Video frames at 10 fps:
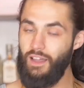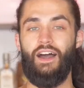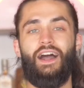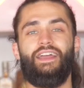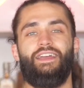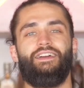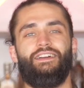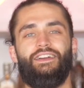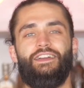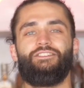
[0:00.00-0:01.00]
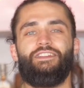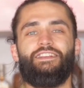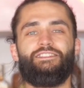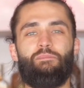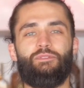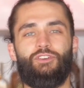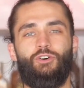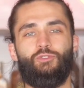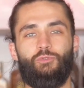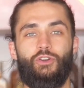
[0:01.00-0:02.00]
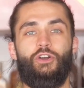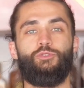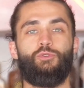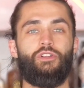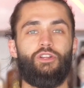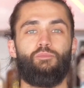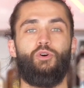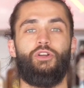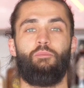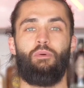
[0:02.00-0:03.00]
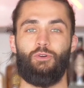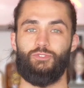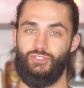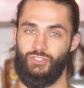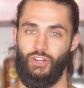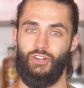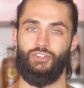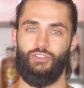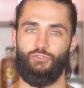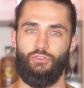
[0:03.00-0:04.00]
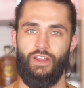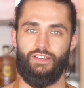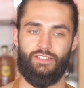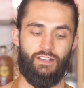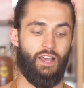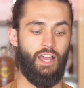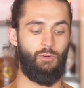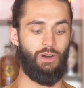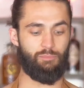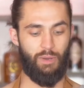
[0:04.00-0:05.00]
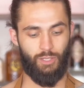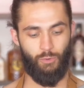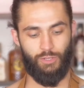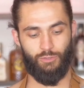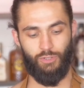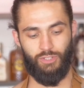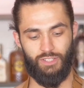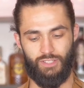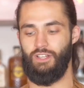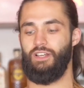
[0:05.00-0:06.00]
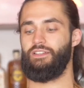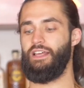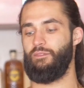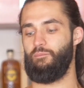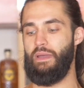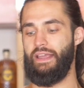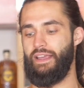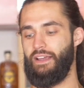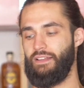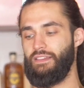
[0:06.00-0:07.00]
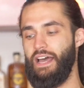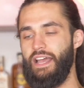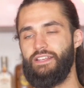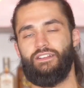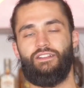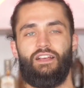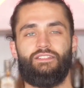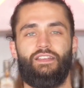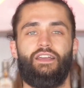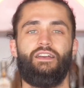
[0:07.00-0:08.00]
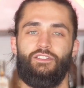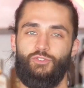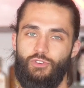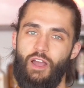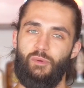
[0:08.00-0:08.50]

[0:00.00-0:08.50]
Hi! In today's episode, we're going to learn more about stirred drinks. And what better way to do this than making a nice classic dry